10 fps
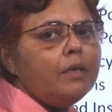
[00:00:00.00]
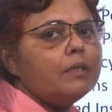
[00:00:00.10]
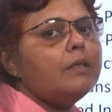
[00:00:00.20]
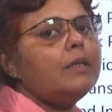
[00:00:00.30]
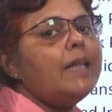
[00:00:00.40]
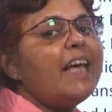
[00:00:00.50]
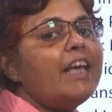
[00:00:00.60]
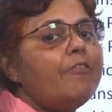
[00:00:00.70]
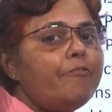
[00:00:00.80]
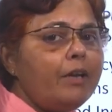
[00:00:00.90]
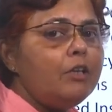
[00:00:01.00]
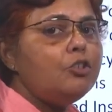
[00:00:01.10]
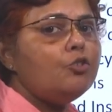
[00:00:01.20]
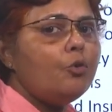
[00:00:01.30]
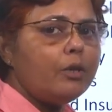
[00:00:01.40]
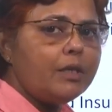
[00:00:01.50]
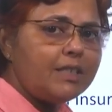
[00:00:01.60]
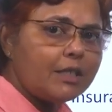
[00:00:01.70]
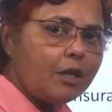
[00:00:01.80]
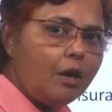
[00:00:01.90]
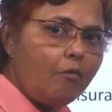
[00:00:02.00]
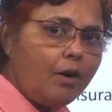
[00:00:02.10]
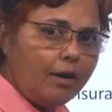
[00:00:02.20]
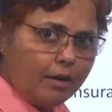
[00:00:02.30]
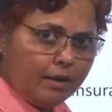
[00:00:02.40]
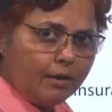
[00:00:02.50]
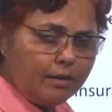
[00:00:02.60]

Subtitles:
the life insurance cover.